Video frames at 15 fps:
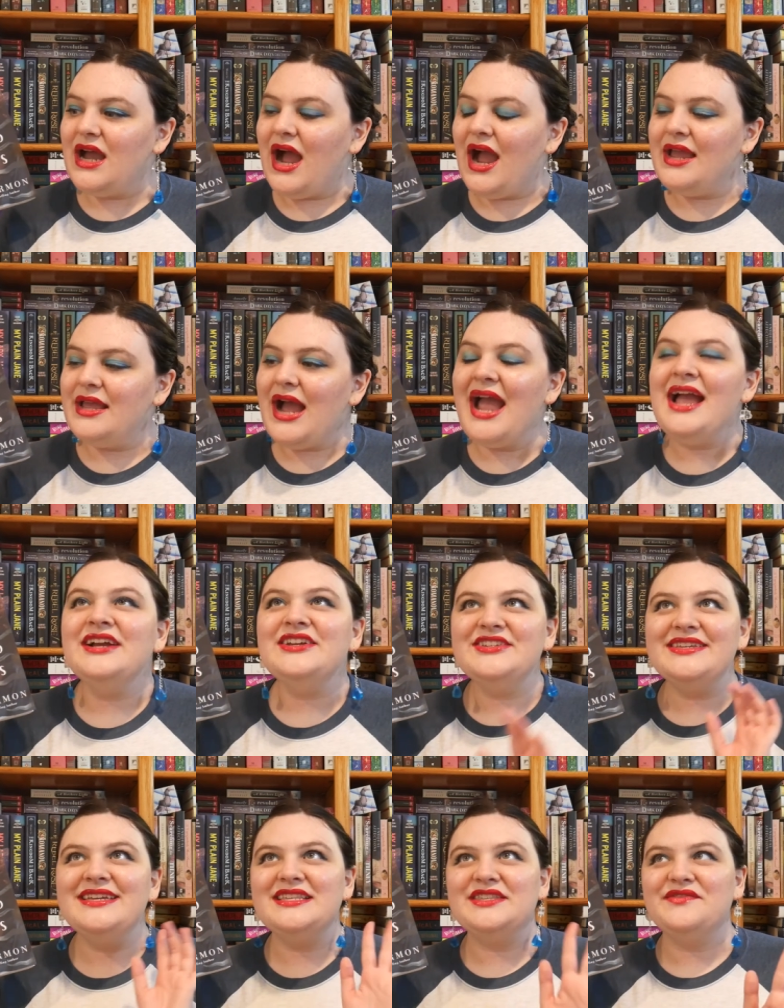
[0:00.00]
I, I
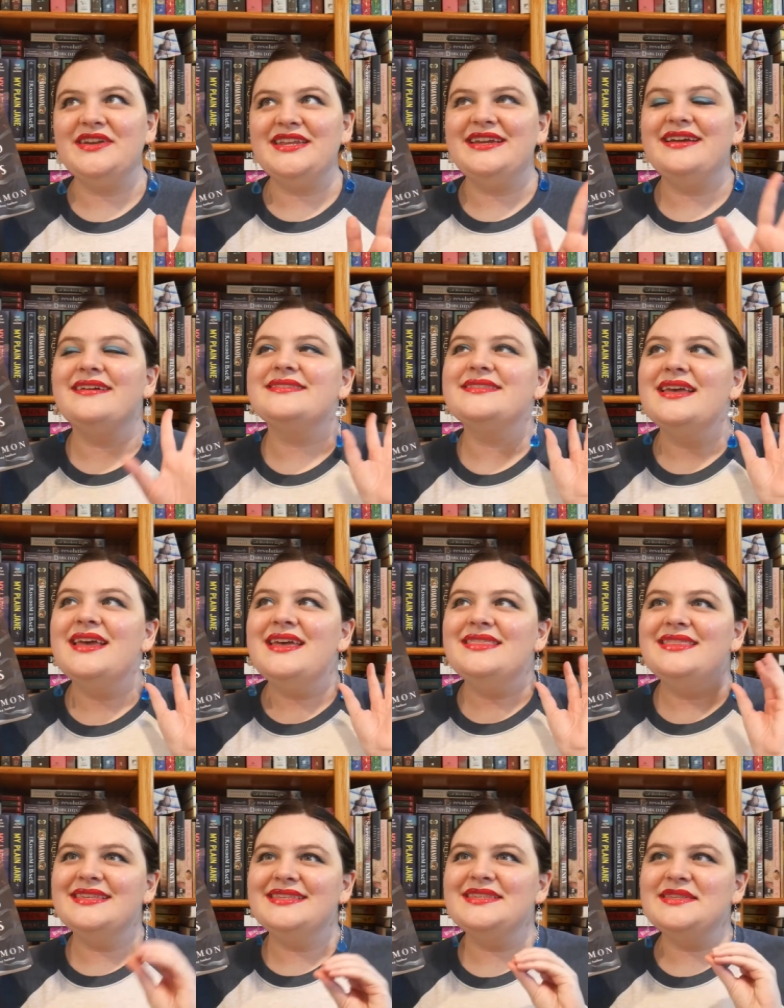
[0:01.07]
actually, it's funny because
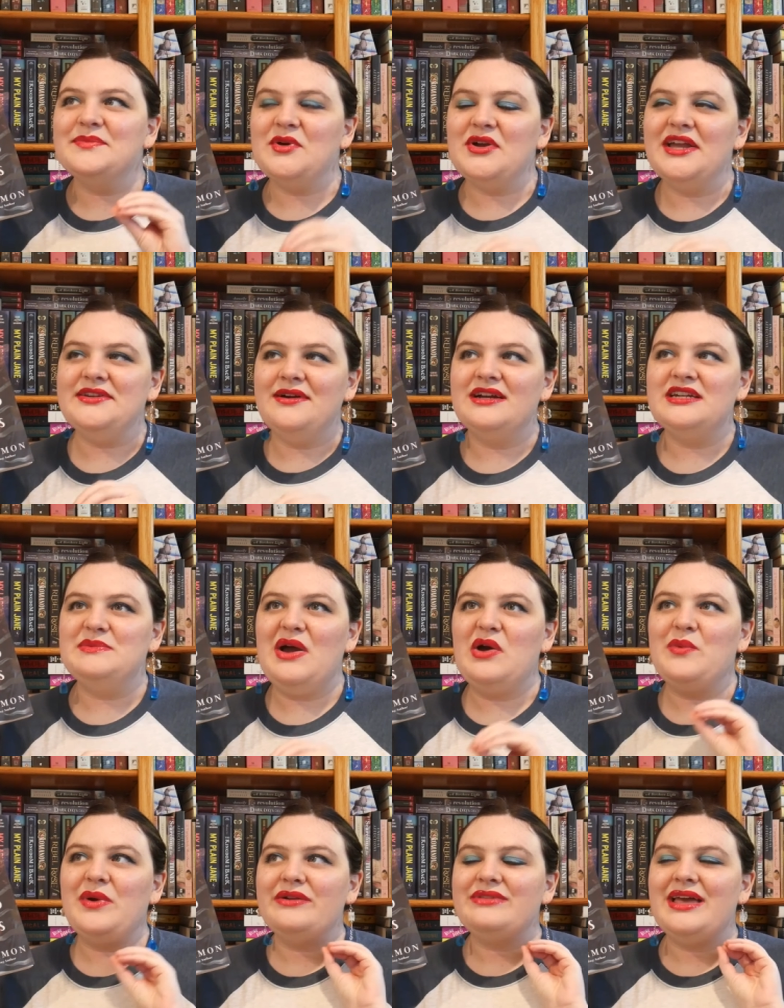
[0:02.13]
this is a book I talked about
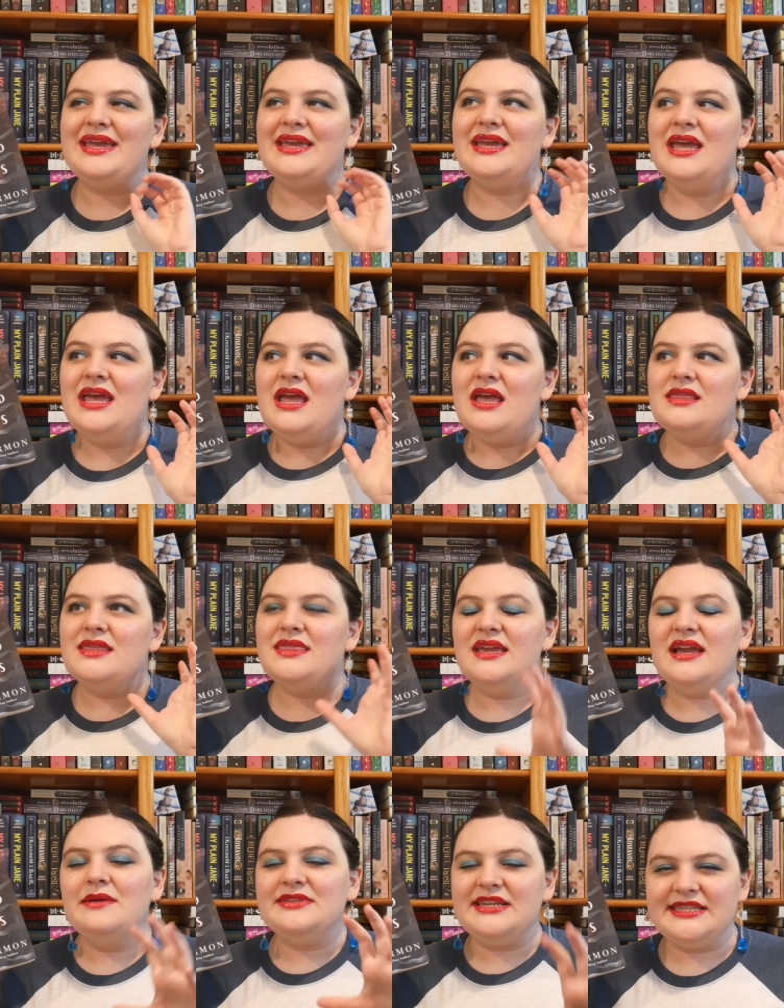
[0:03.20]
where like the thing
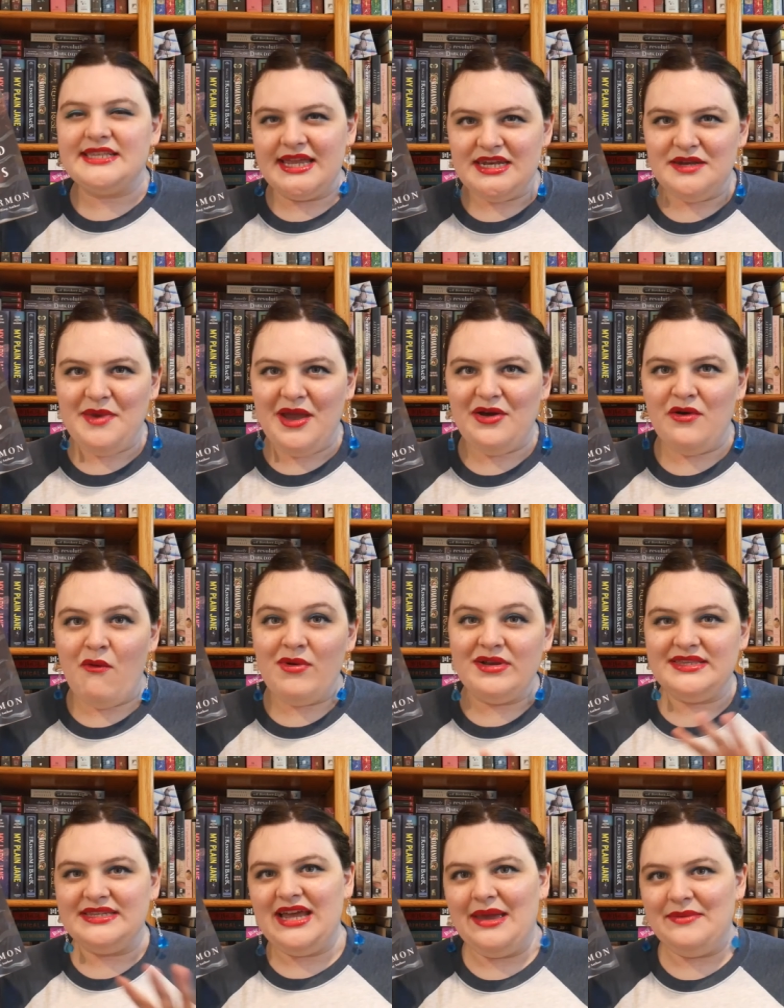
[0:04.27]
I was excited about
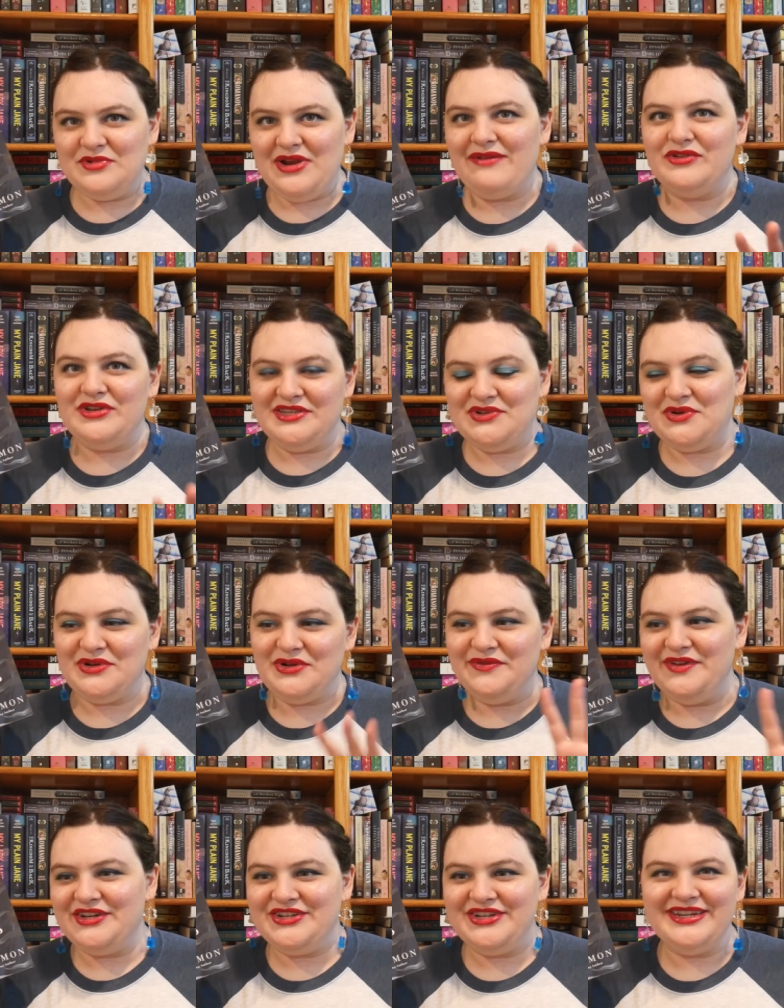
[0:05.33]
was a time travel historical
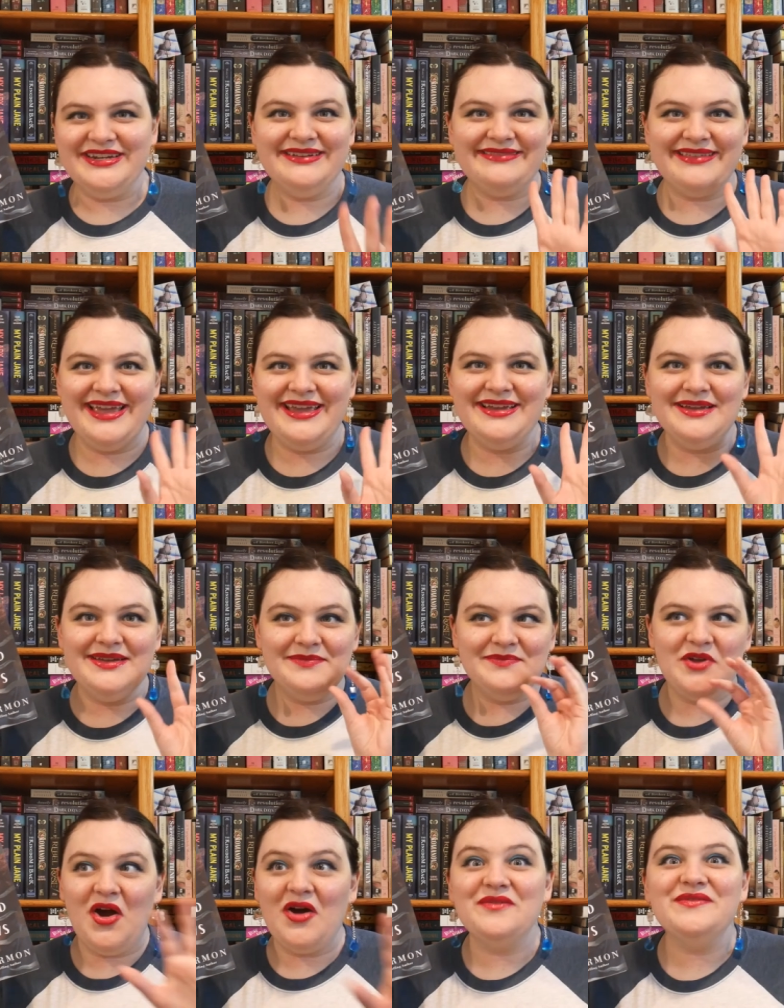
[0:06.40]
fiction, like
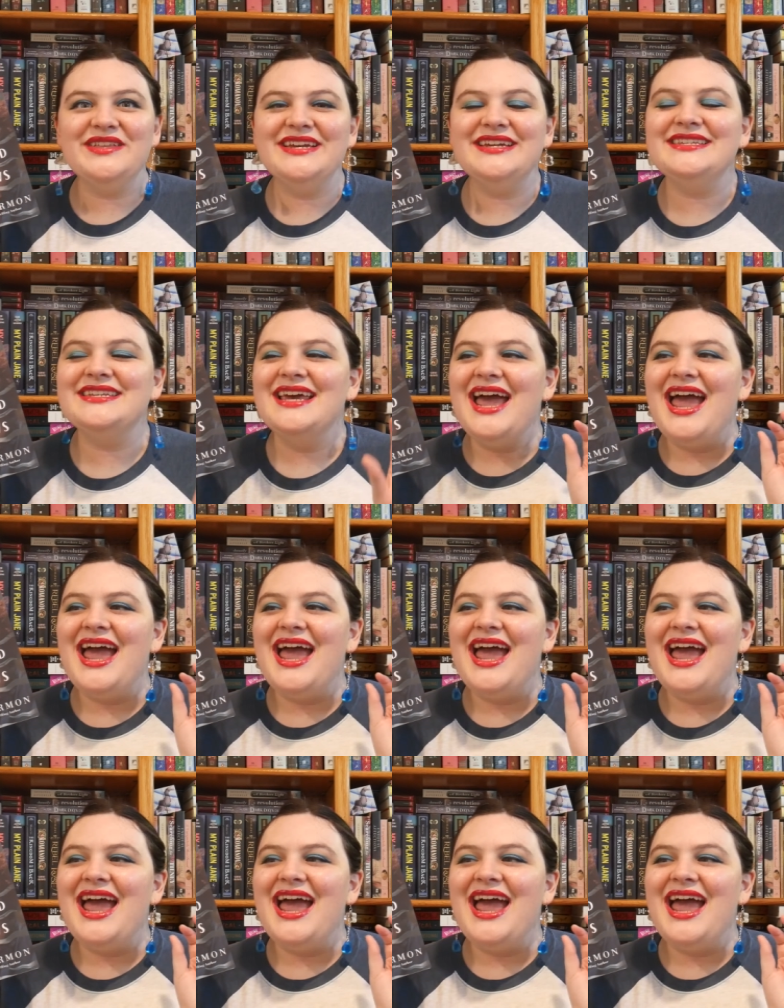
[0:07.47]
conflict.